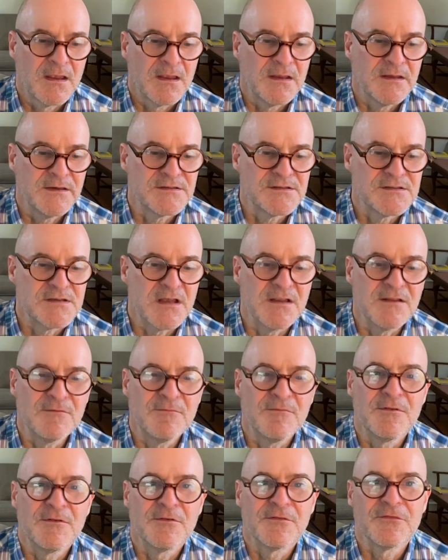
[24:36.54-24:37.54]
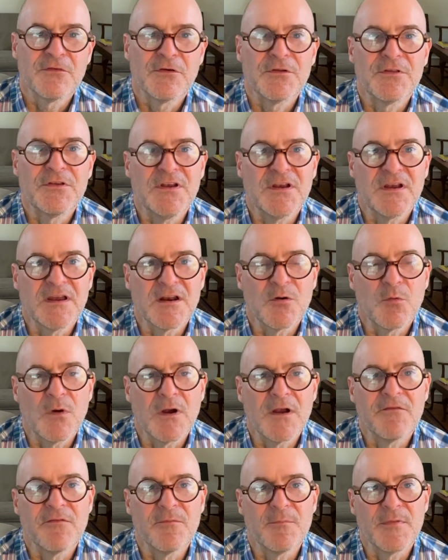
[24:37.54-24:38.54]
He said, the further you get
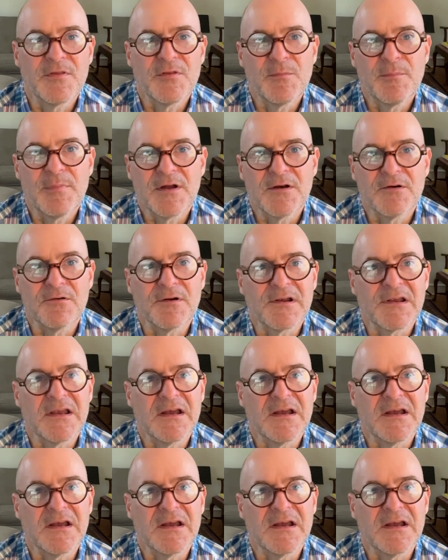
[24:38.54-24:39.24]
away from it, the better it